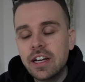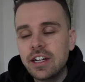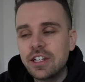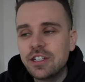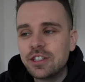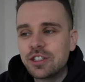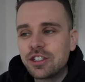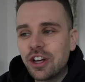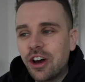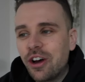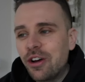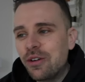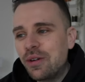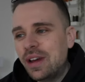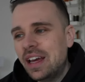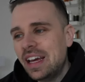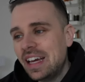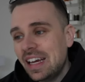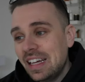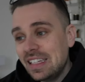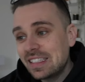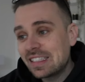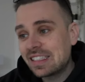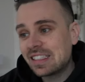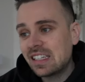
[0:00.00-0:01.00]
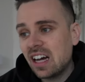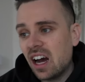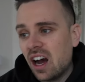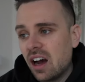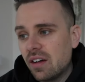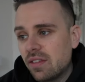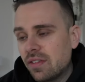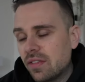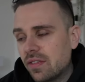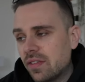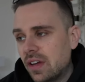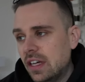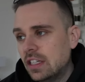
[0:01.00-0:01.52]
So it is
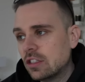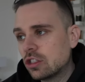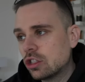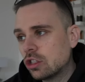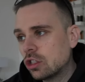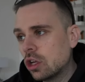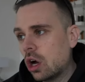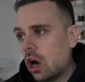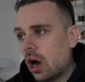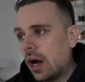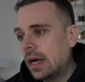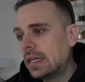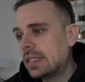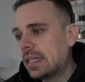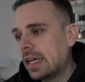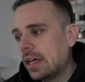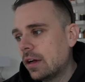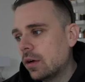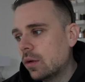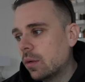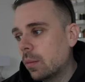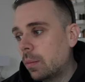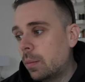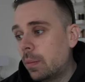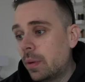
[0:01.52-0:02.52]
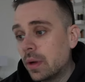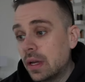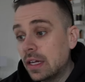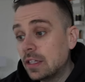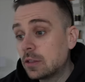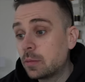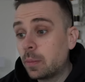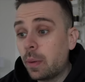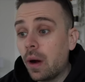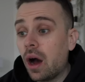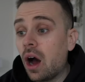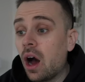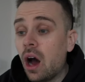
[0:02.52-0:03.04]
tough. It's not ideal, but it's
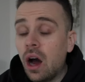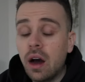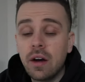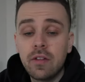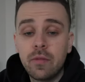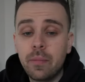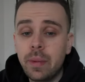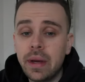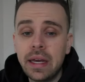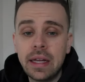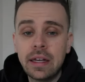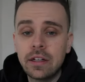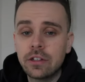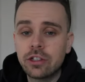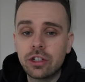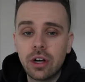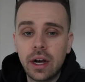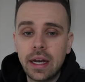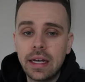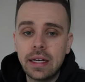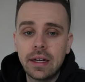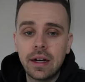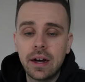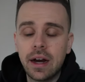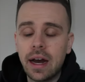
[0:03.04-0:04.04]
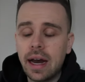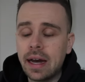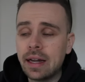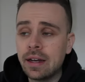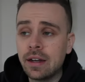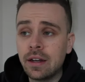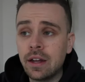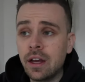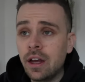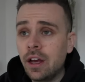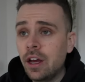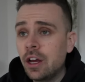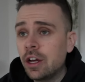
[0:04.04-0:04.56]
part of being a trader.
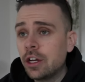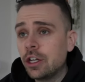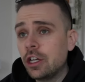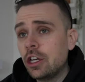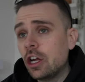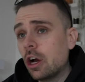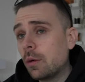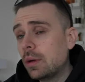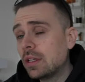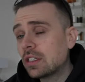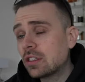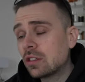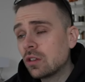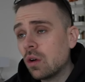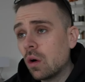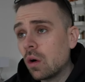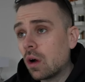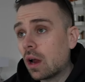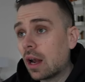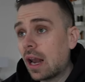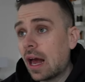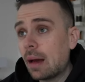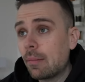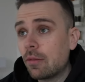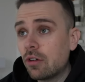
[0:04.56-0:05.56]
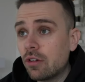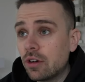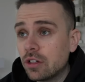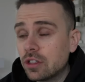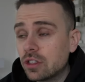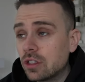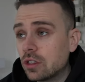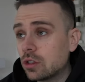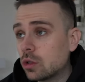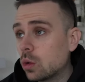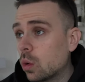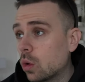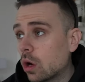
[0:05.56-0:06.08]
And you know, it's not glamorous
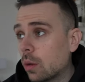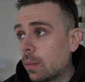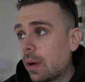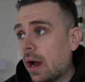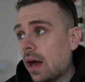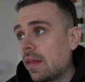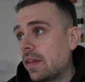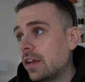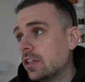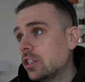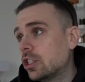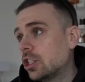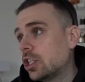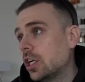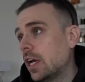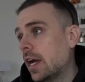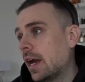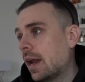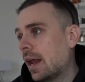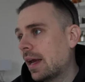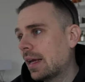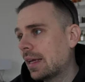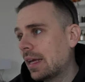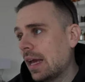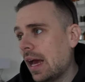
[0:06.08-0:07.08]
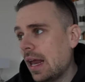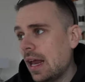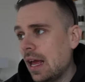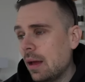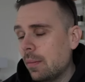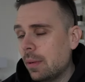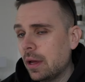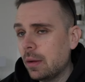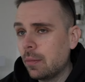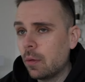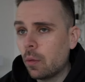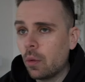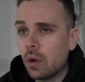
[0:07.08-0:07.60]
to talk about this shit, and I get it,
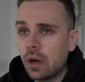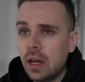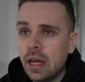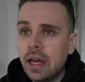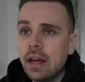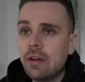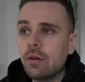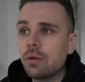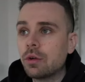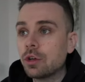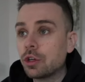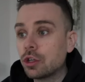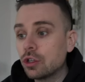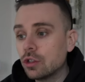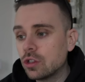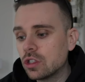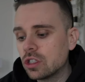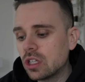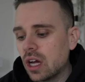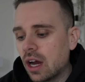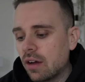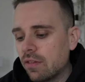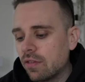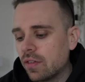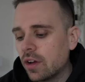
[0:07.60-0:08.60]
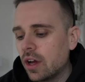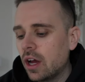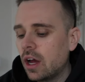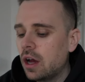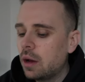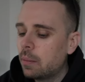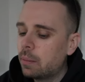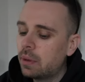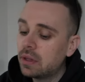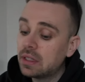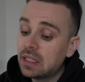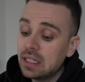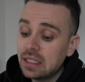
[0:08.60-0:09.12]
people want to hear all the good stuff,
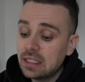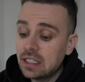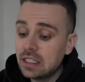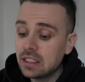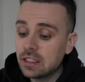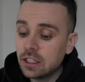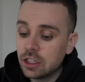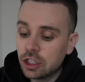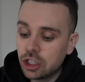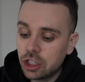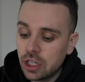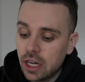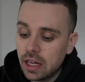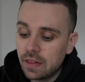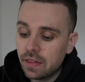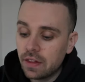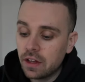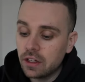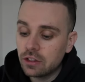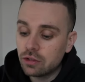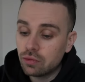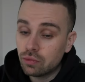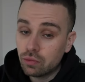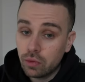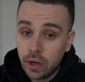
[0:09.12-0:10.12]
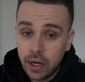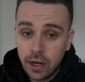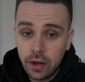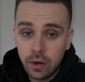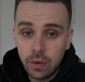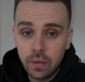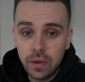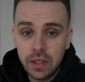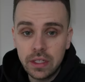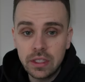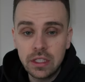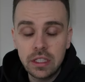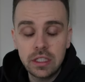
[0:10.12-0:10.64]
but this is the shit that's real.
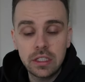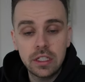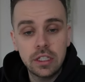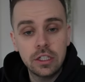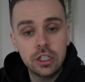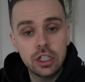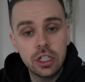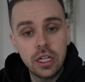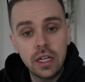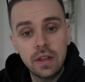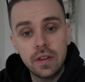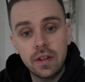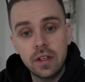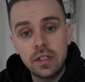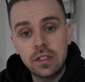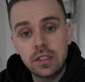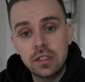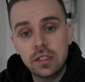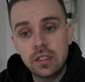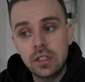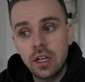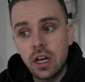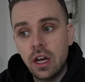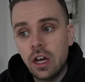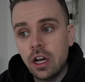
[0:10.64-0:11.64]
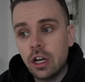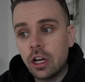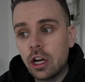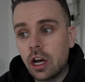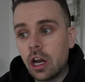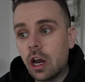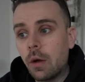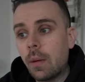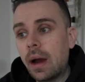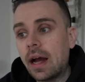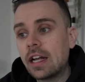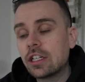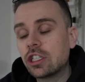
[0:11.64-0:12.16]
This is the shit that's going
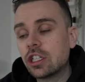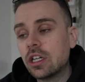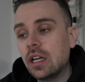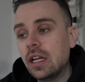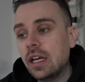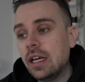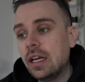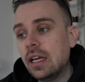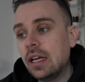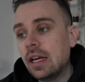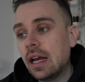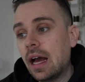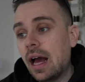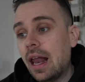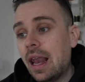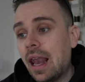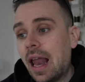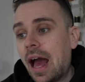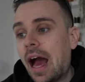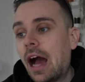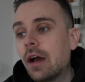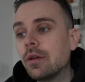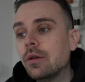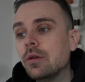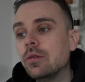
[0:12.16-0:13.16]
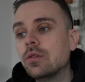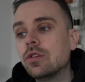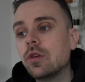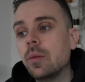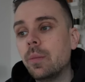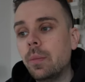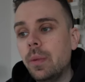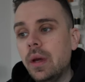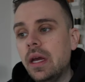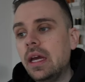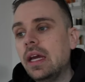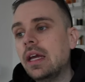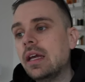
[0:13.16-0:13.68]
to actually allow you to
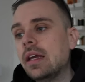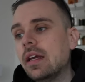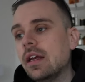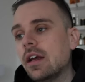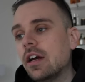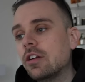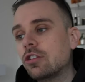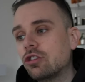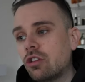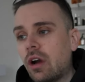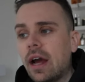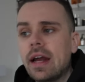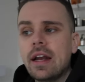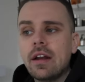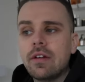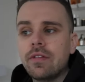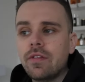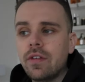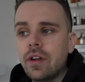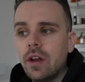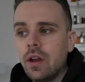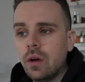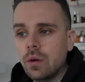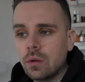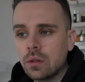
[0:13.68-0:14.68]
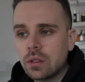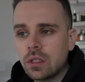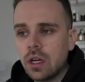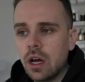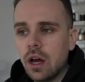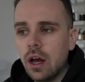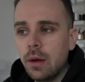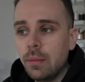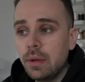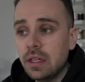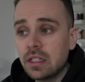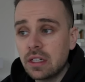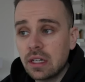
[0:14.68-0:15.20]
be a trader for long
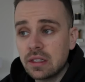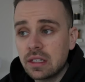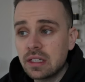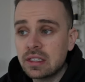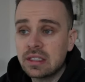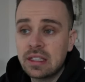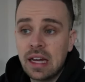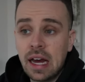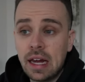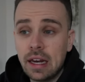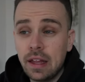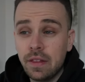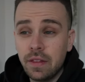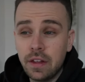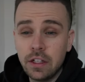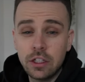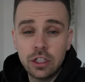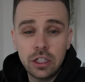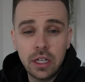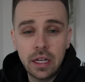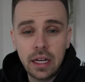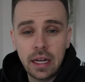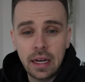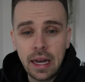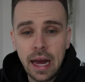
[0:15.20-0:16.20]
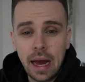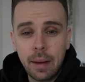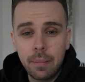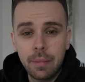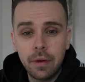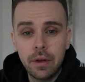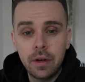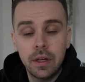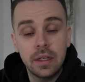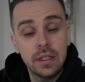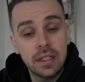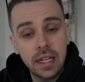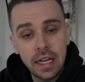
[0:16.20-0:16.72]
term, is understanding this shit can
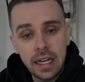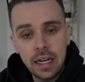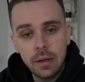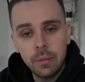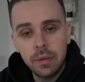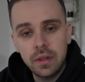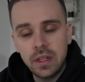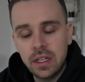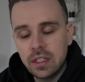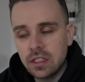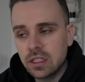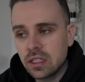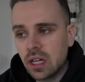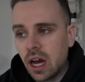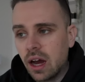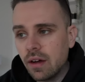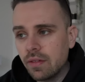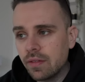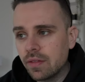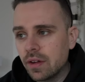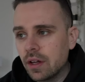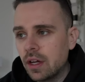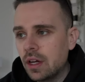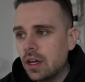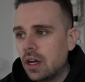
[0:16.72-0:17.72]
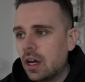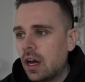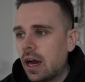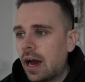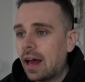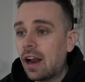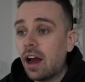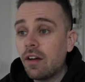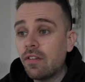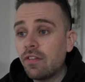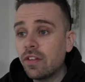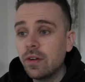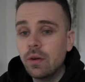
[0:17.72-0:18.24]
happen and dealing with this stuff. And
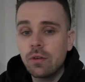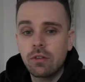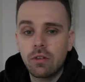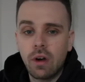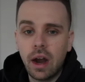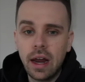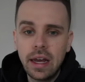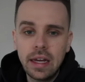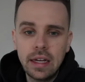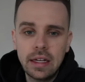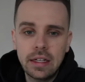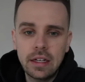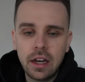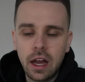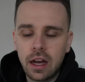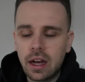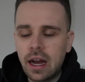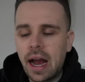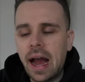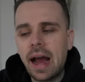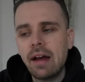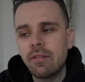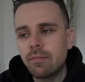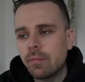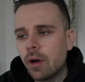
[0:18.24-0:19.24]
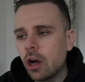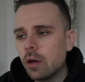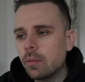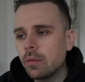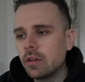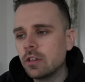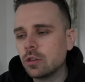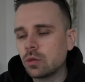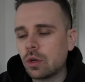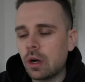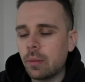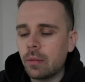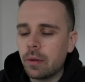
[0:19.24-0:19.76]
I feel great. Like, I have
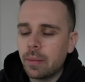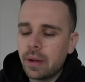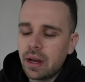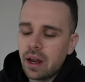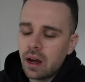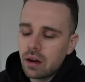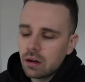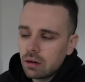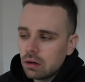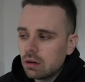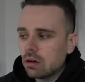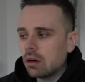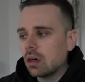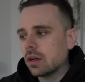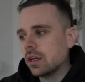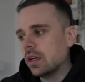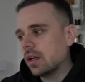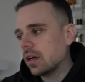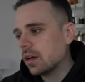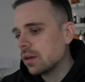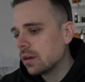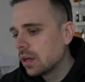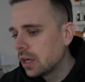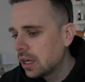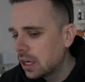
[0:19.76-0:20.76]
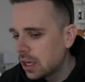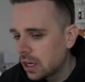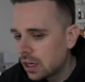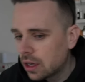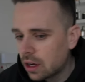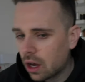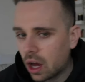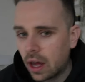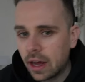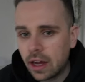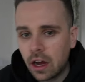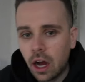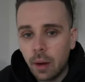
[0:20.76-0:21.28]
moments where I'm a bit like, oh, you know,
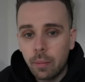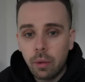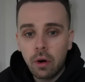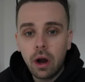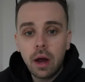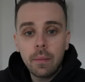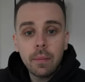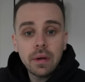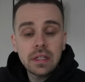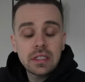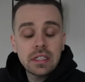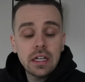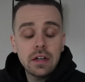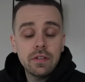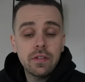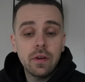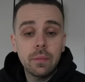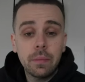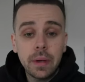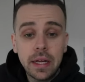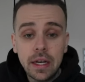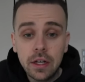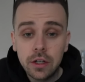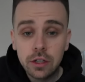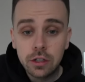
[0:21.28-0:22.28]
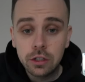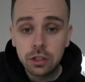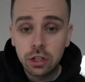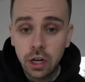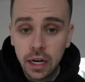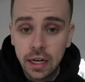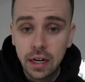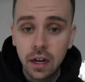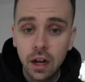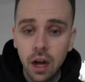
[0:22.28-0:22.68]
like, I pride myself on being a good trader.